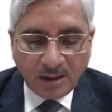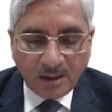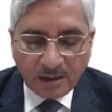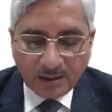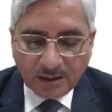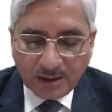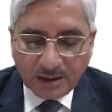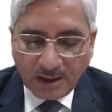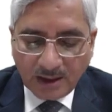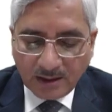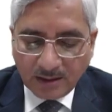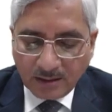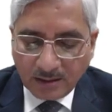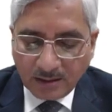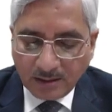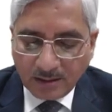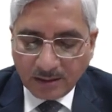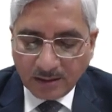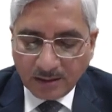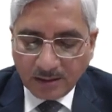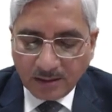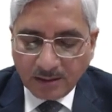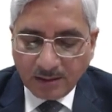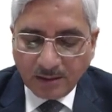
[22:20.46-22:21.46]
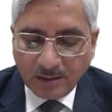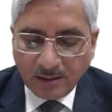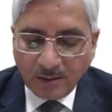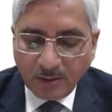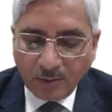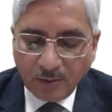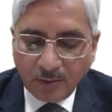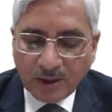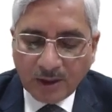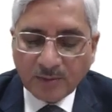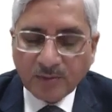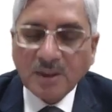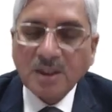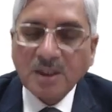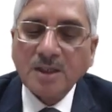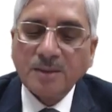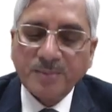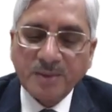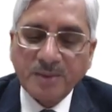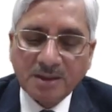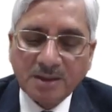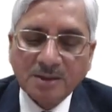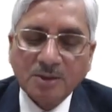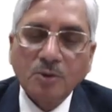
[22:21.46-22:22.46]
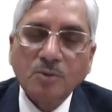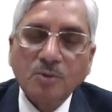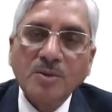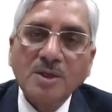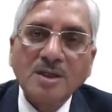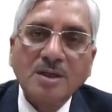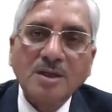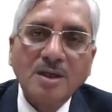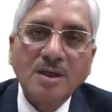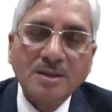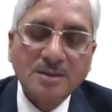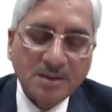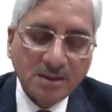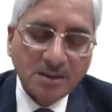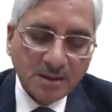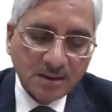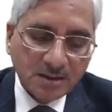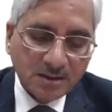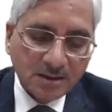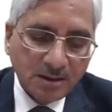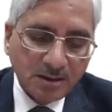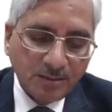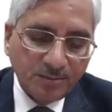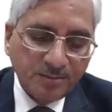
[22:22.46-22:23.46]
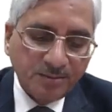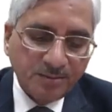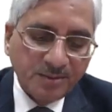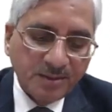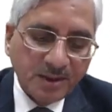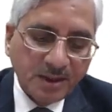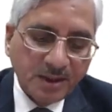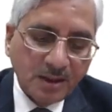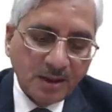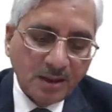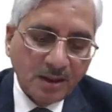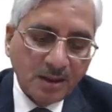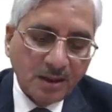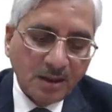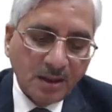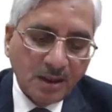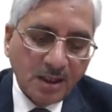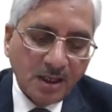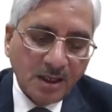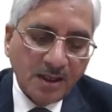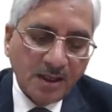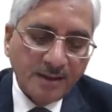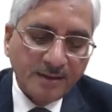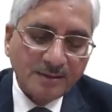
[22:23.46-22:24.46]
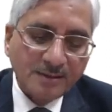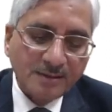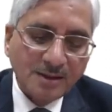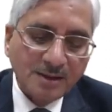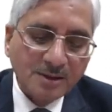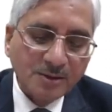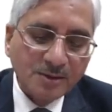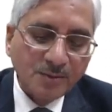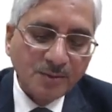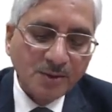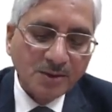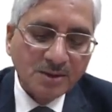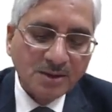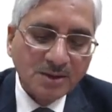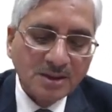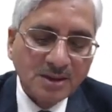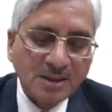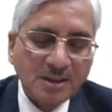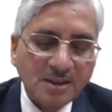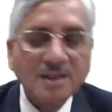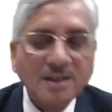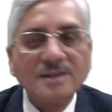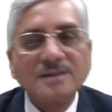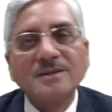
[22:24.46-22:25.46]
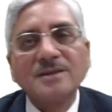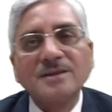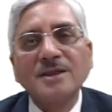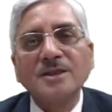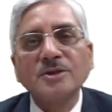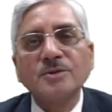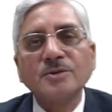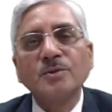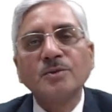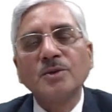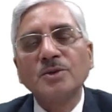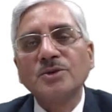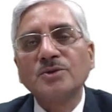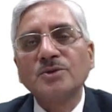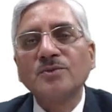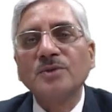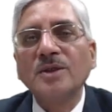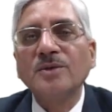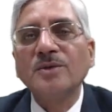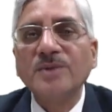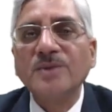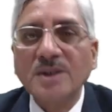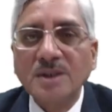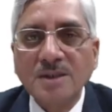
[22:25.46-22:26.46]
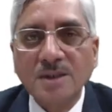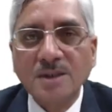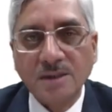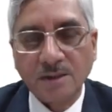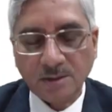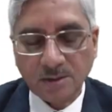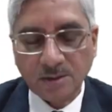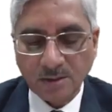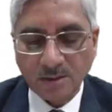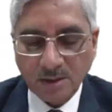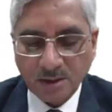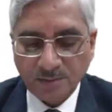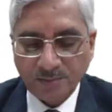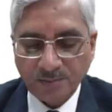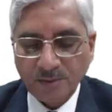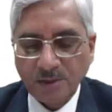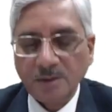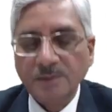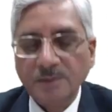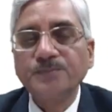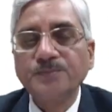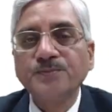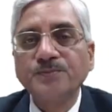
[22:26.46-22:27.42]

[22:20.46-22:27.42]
Then what will happen? The overall system A hat transpose, C hat transpose will be controllable.